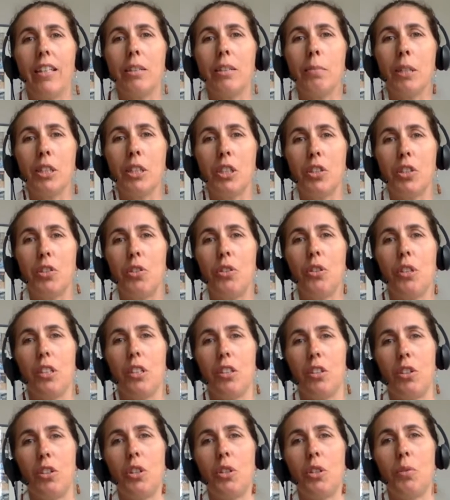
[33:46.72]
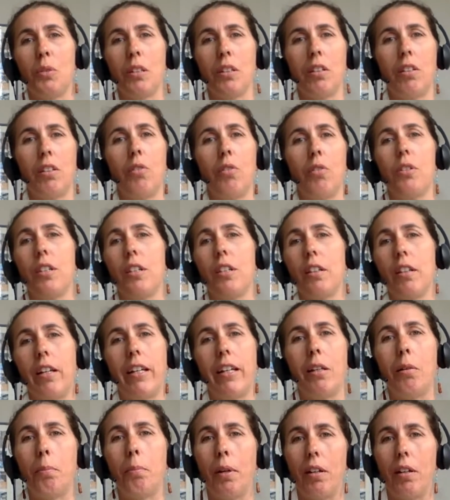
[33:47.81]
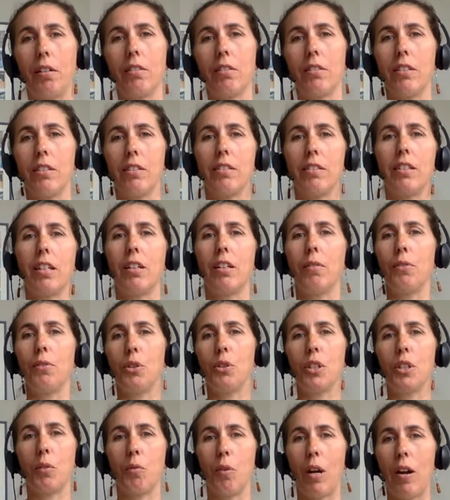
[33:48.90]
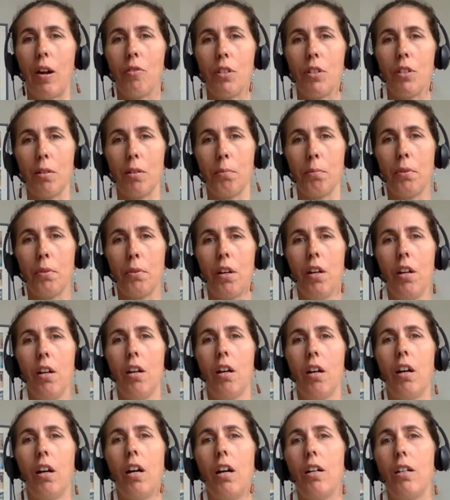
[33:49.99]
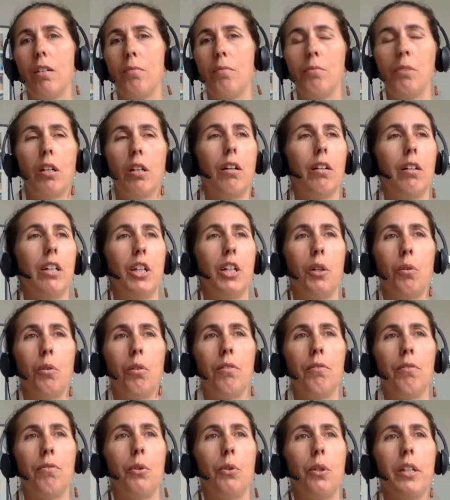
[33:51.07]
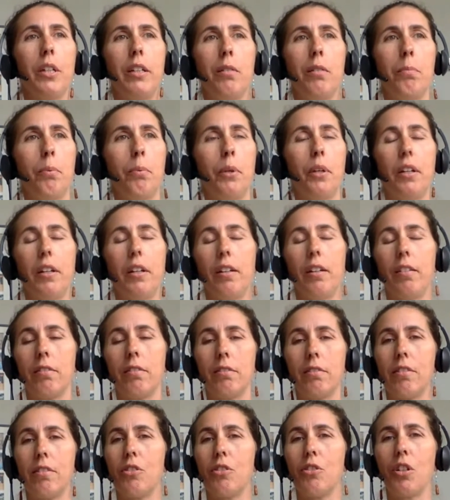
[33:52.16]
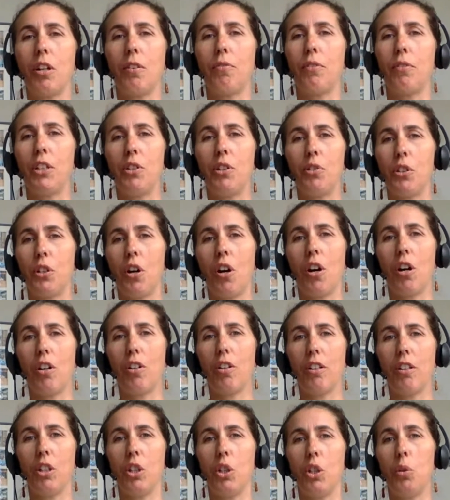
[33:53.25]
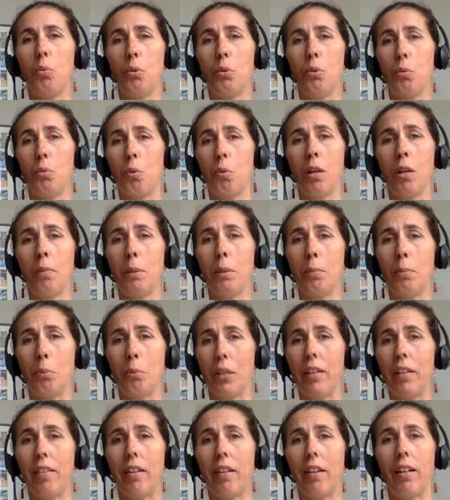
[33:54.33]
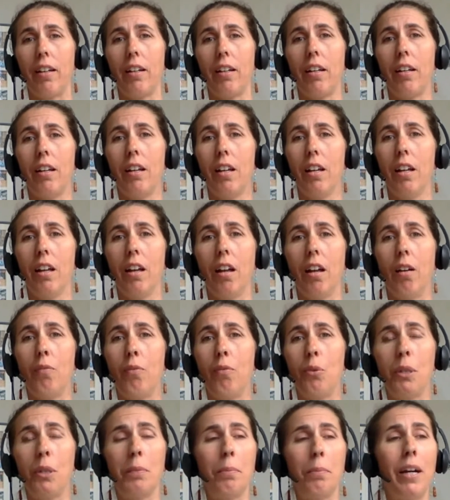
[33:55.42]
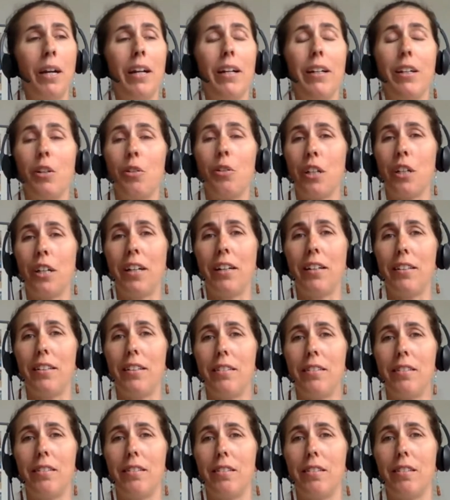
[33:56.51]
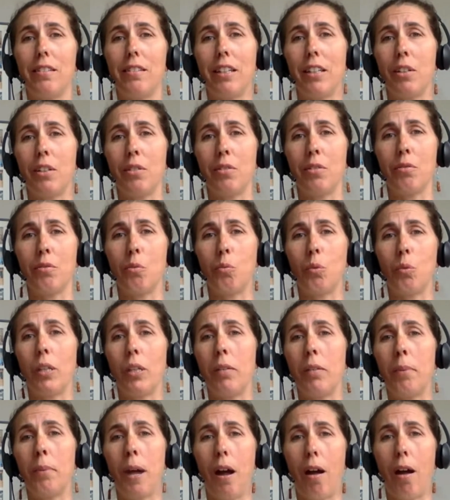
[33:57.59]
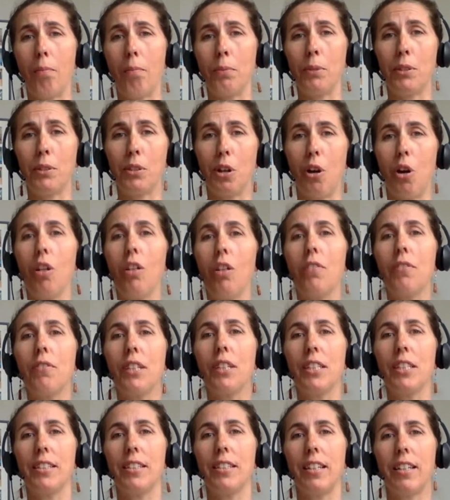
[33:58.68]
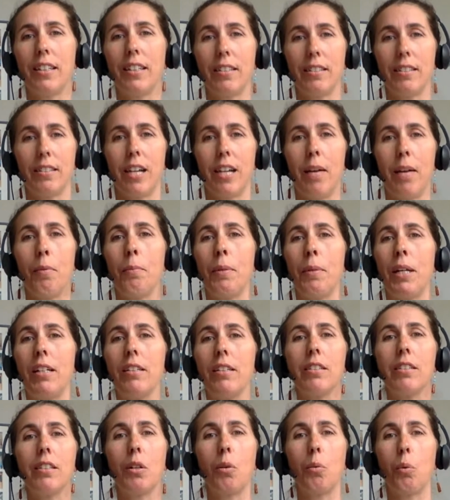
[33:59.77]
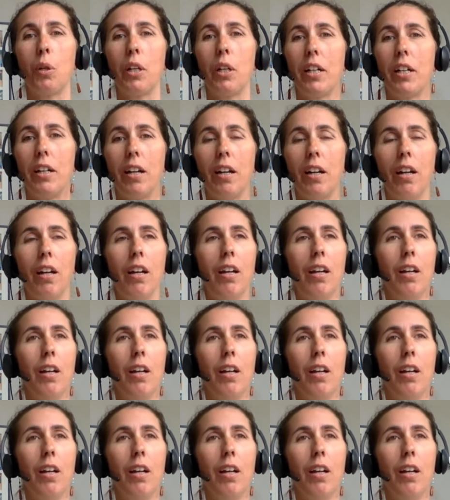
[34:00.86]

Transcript: as much as you can do with using ladybugs instead of using Roundup, you know, avoid putting stuff in your yard that you wouldn't want to be breathing. Avoid buying your kids, you know, ring pops, all of these things. I'm amazed that we